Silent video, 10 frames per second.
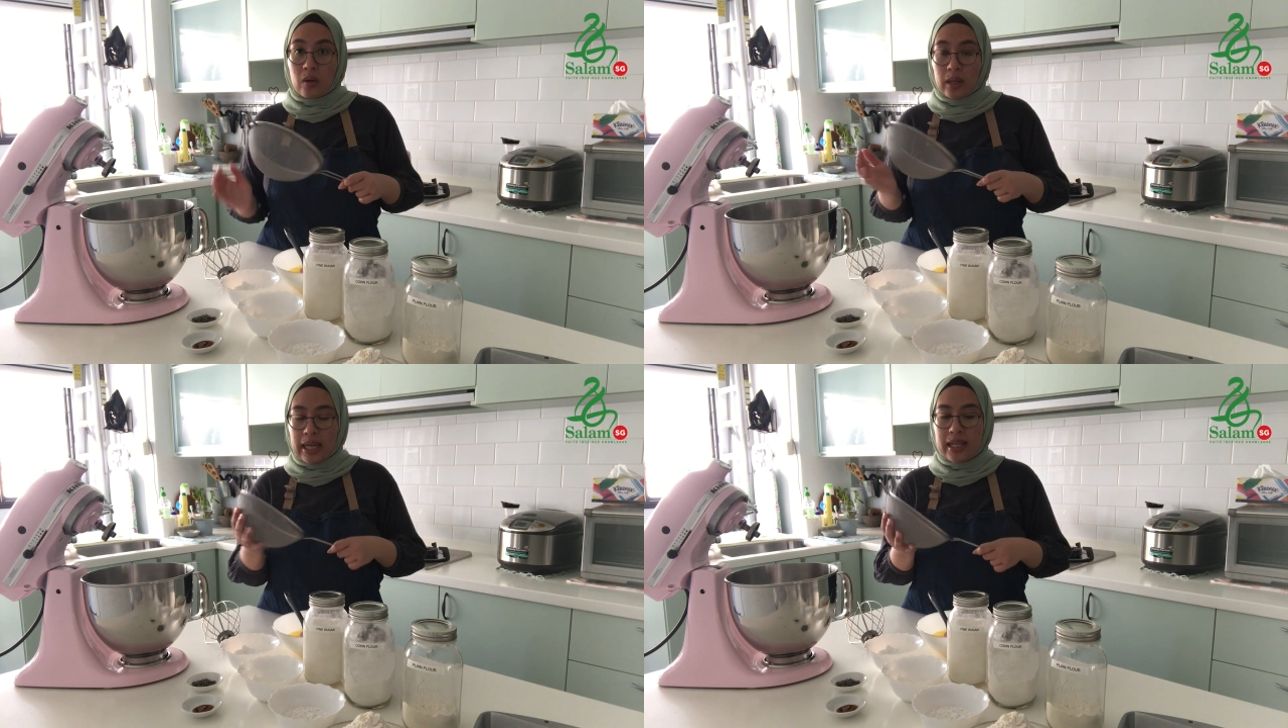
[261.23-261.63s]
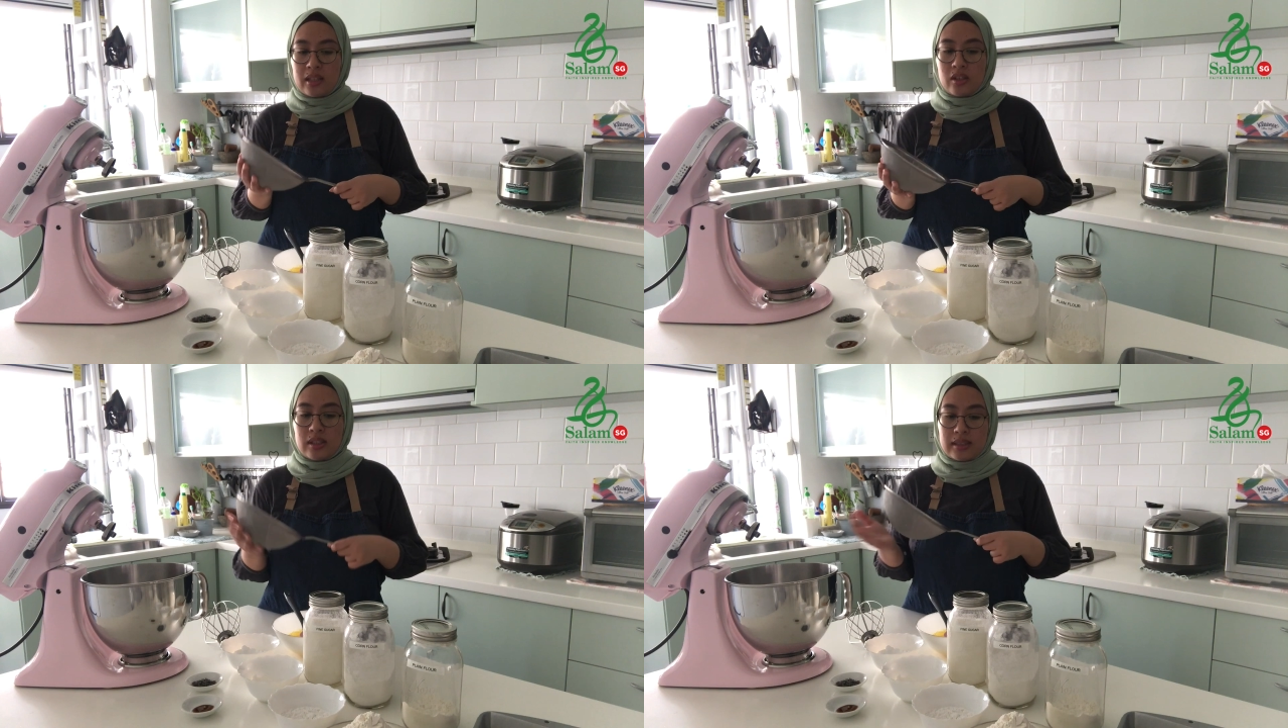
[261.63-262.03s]
okay,
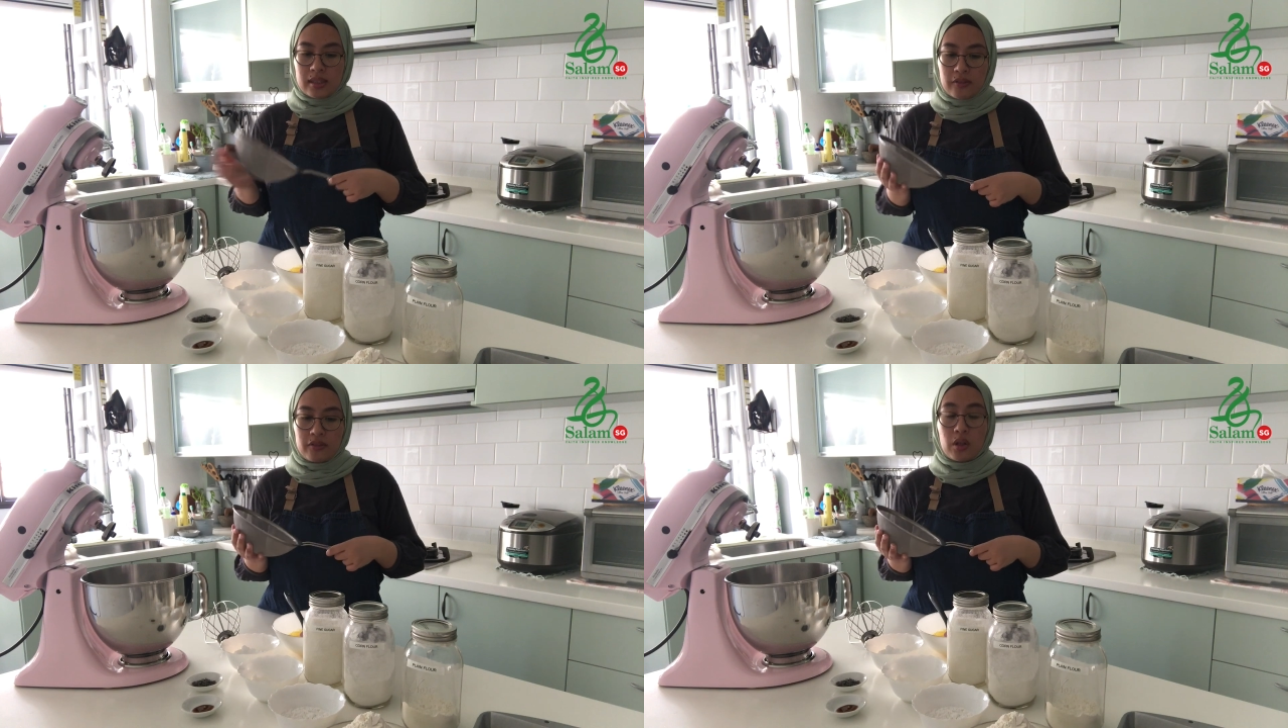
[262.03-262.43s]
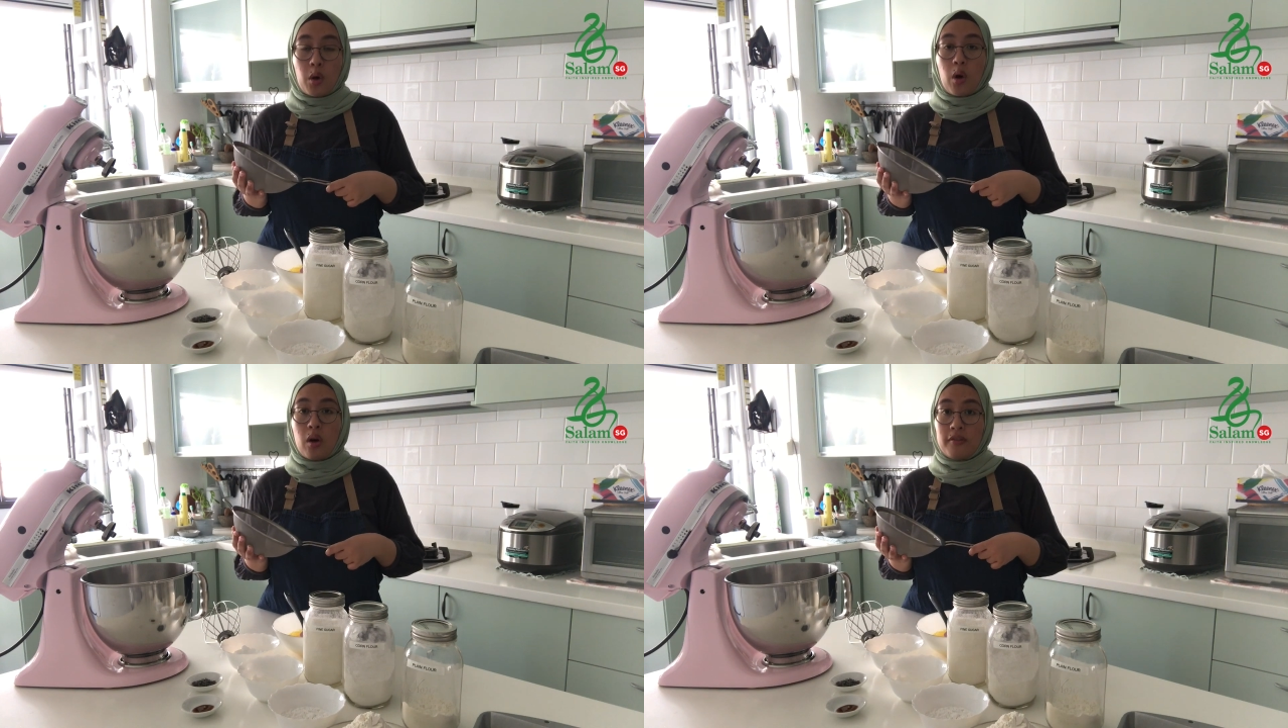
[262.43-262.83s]
to sift
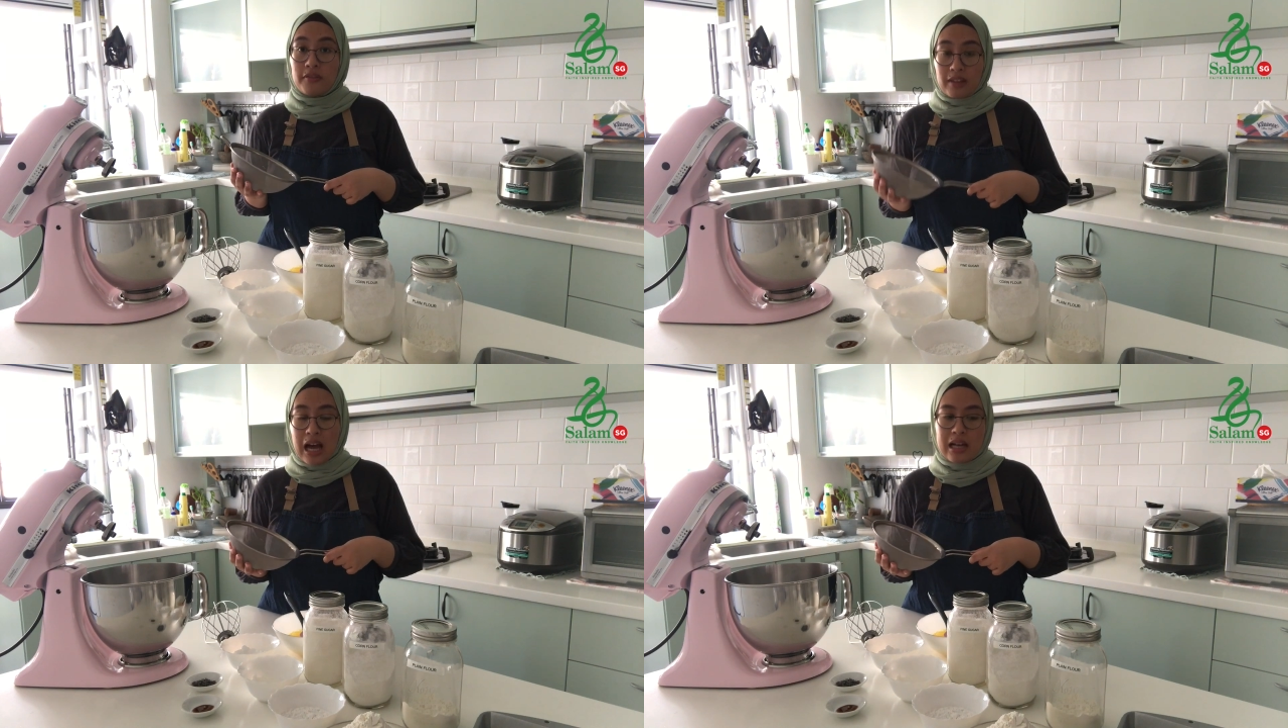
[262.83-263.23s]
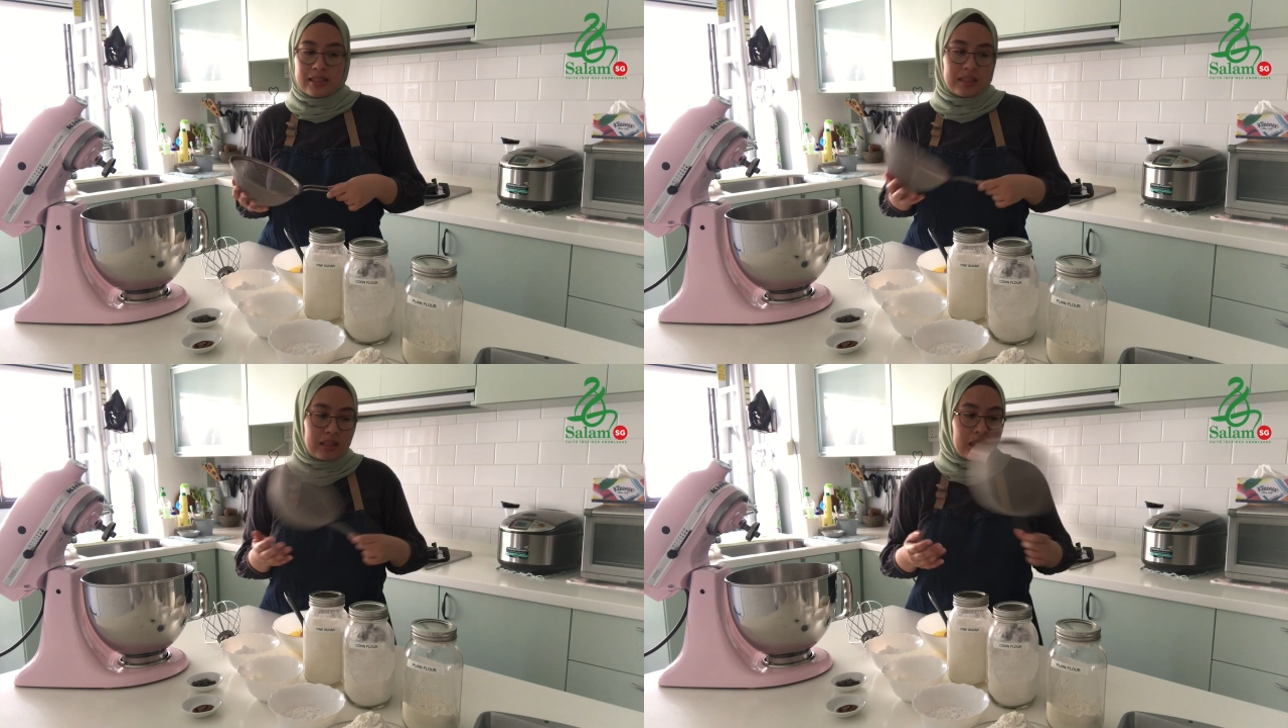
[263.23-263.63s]
your
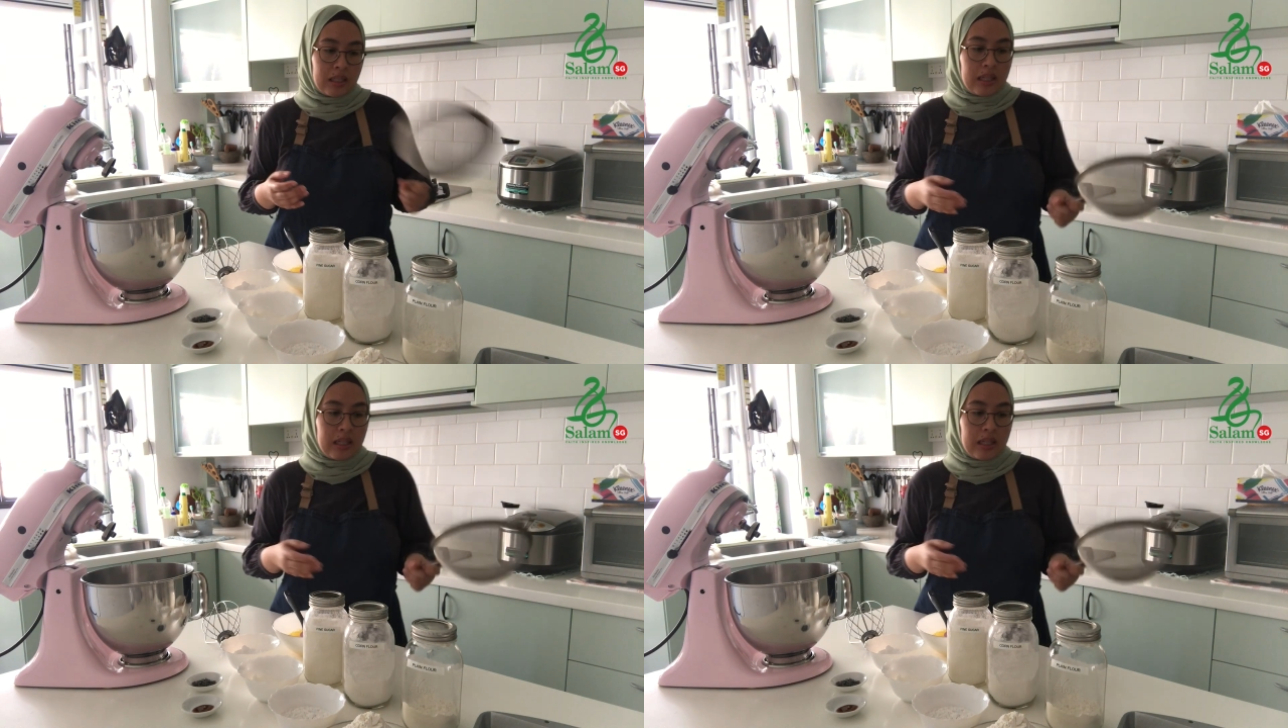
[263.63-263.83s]
flours.